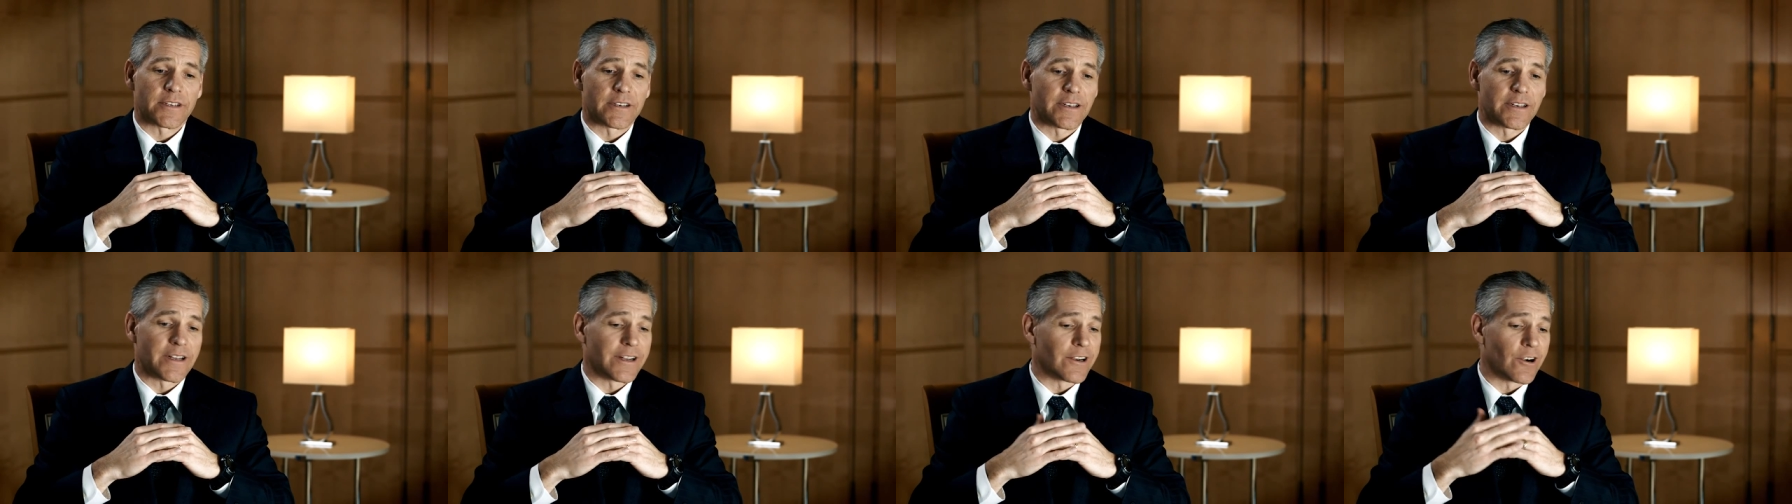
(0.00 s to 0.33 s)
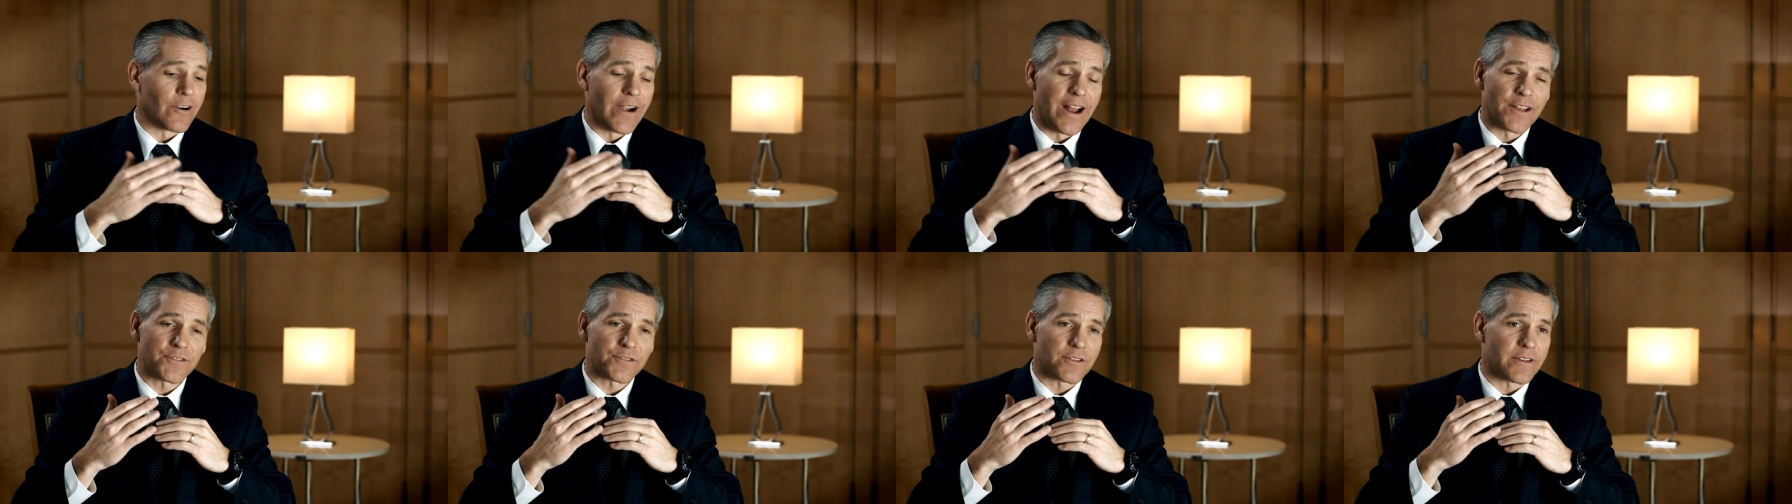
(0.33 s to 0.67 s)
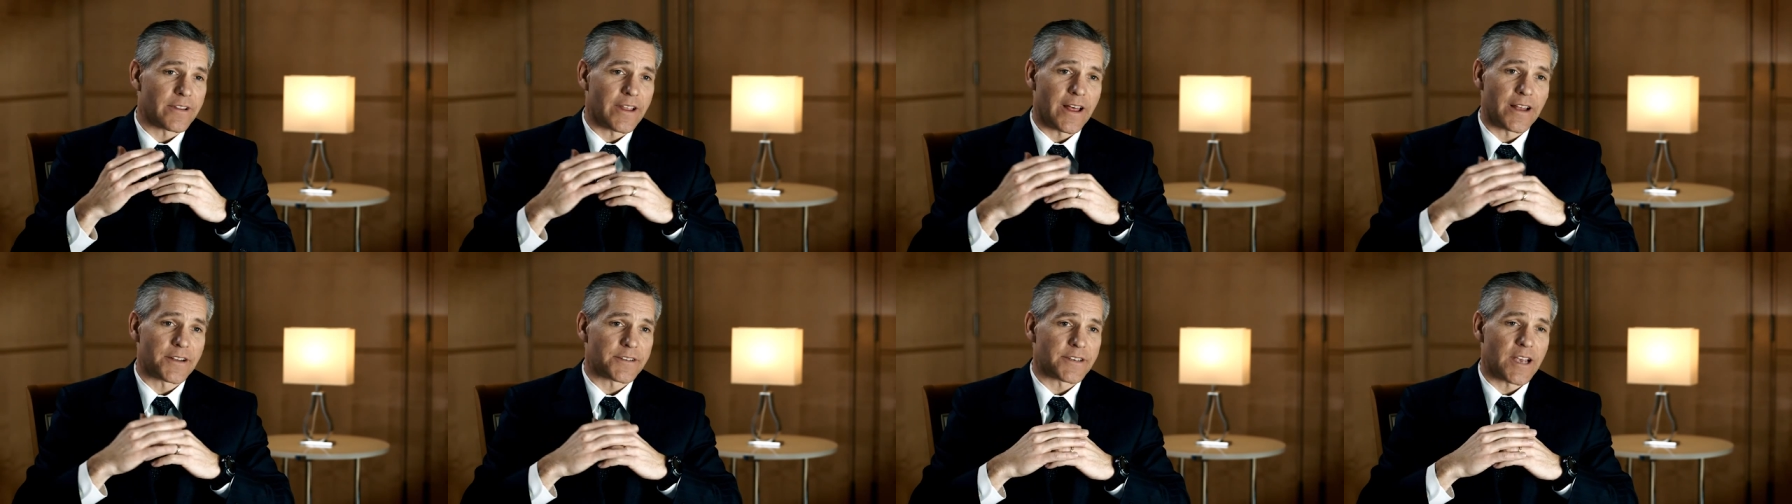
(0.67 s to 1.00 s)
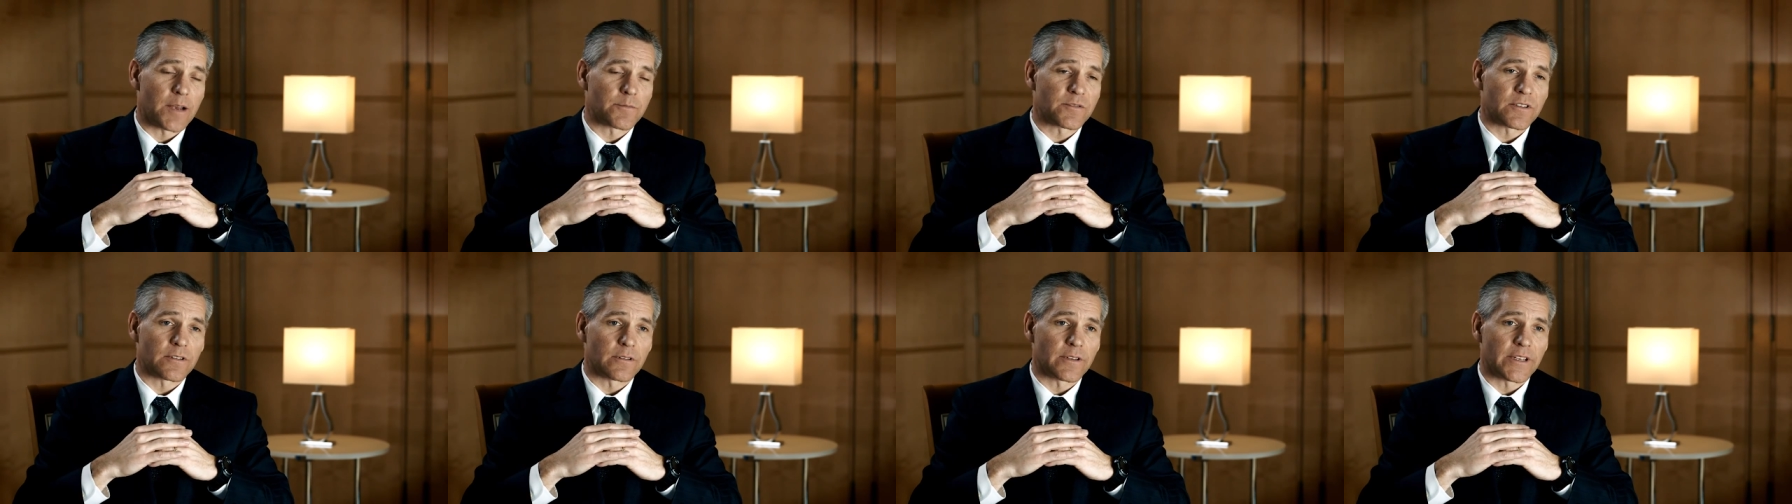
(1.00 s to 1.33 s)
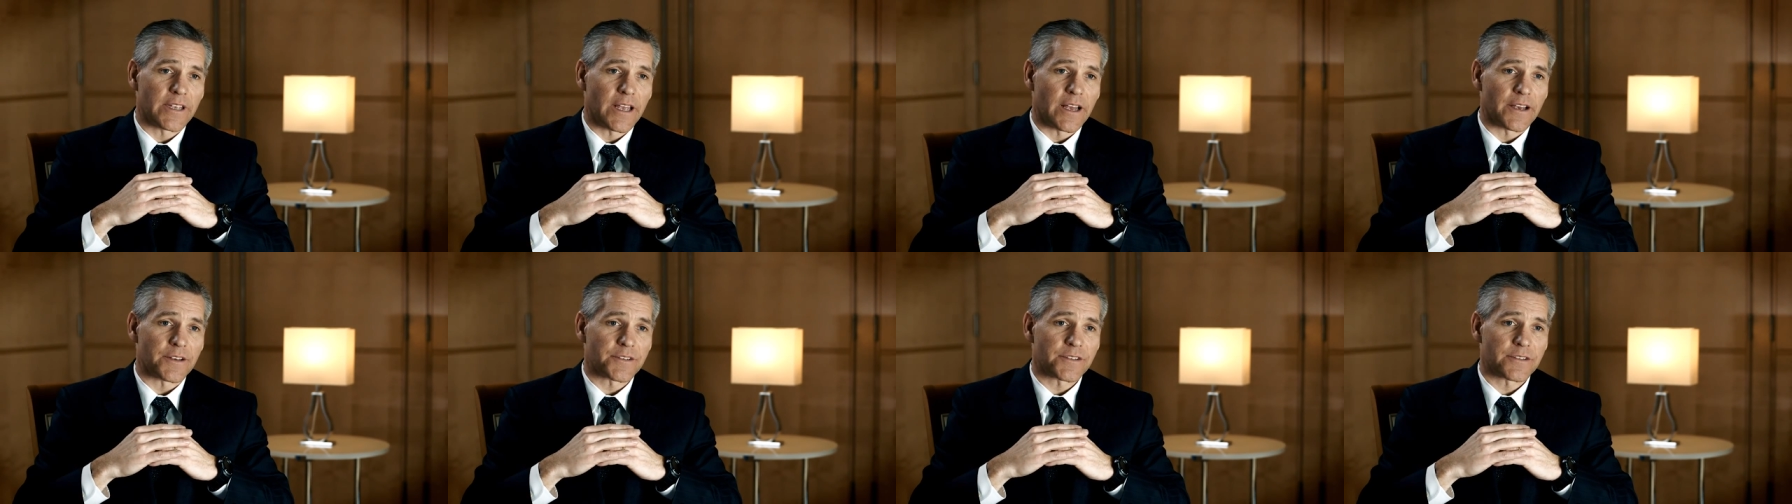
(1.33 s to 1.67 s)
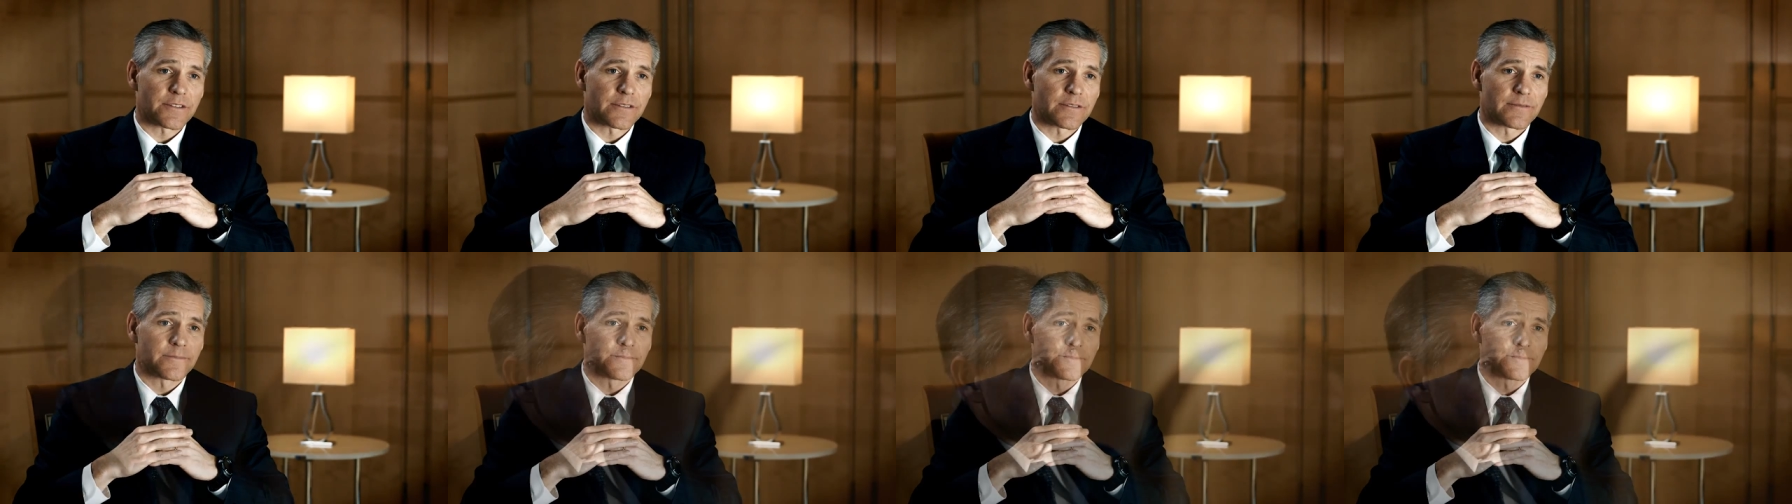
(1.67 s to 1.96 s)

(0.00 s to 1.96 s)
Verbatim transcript: And, and, our answer to that is absolutely yes.